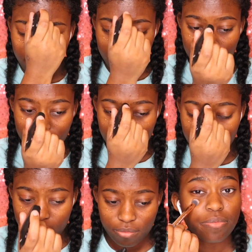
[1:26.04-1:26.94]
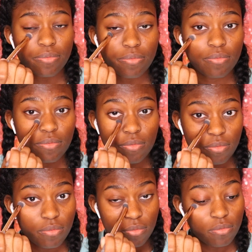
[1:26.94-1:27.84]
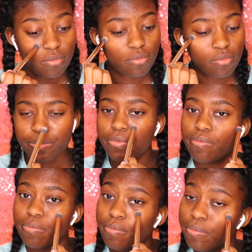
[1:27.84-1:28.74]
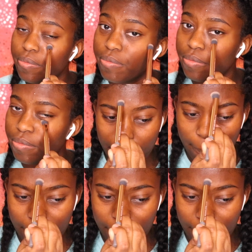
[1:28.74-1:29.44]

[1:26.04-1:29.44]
and this will be my primer for today. So